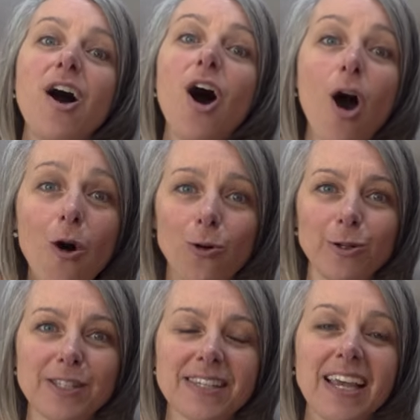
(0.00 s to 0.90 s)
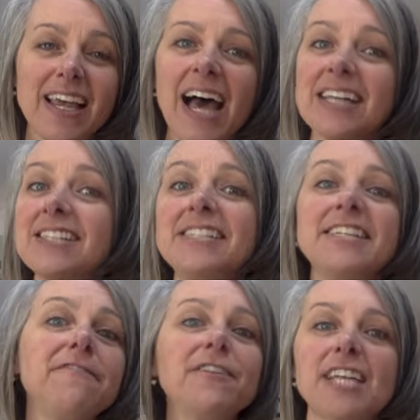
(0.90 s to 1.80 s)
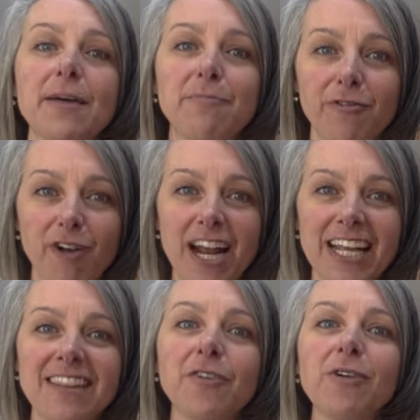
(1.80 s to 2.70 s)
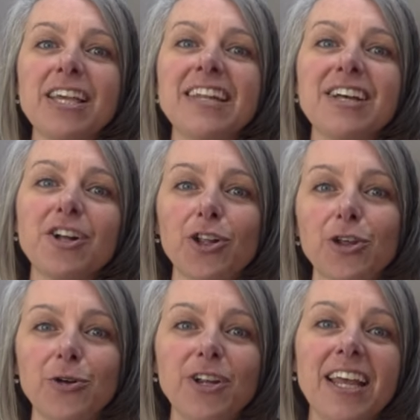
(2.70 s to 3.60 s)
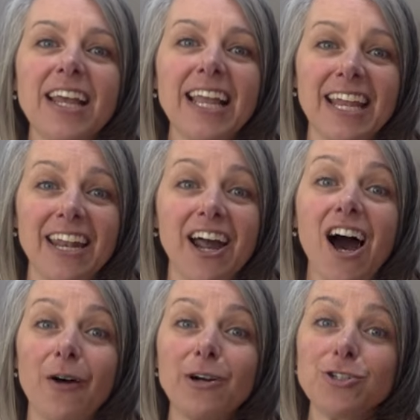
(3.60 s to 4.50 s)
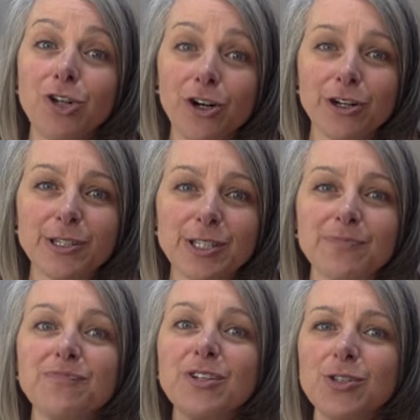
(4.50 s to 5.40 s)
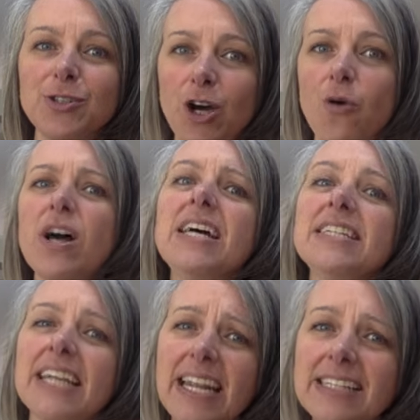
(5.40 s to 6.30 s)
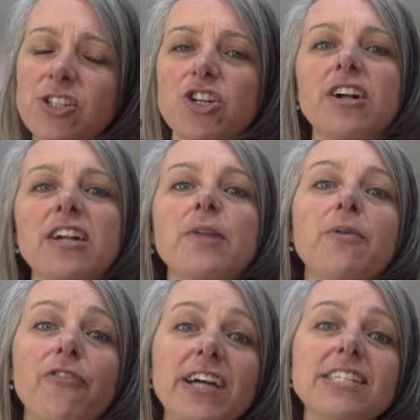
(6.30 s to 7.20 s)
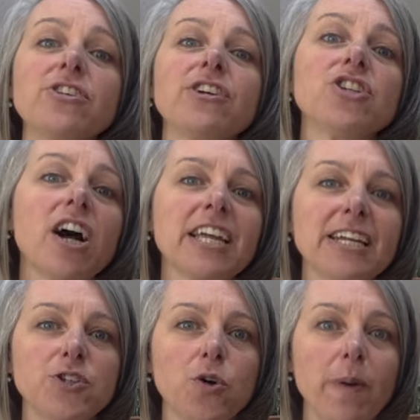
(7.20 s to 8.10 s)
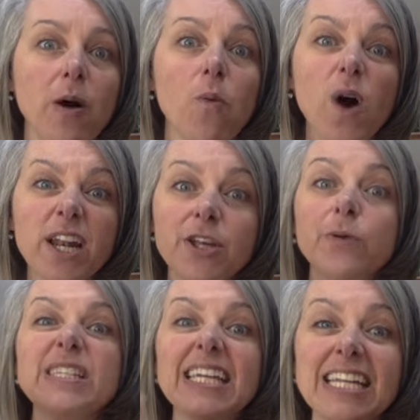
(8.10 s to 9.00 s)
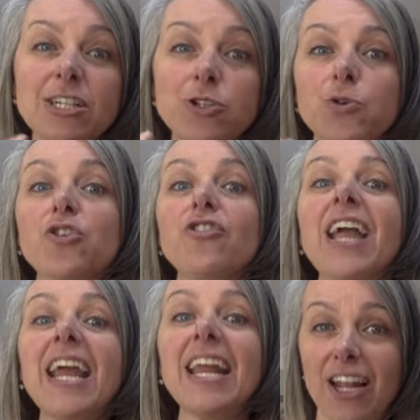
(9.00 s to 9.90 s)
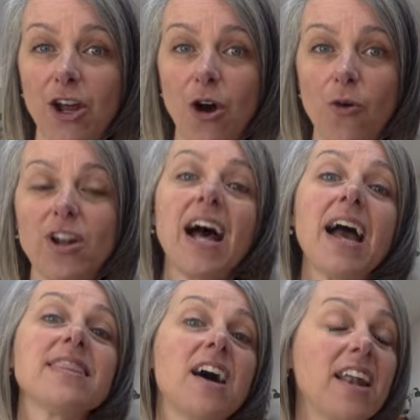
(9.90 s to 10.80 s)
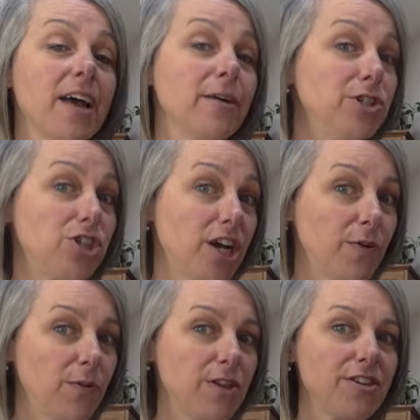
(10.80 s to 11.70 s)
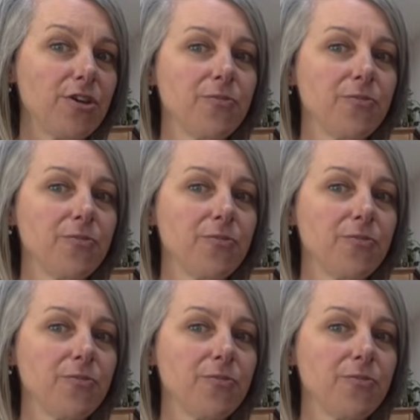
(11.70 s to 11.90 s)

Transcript: odes as a different type of writing that we could include in our journals. So, to get us started, before I start talking to you about what goes into creating an ode, I thought I would share one with you.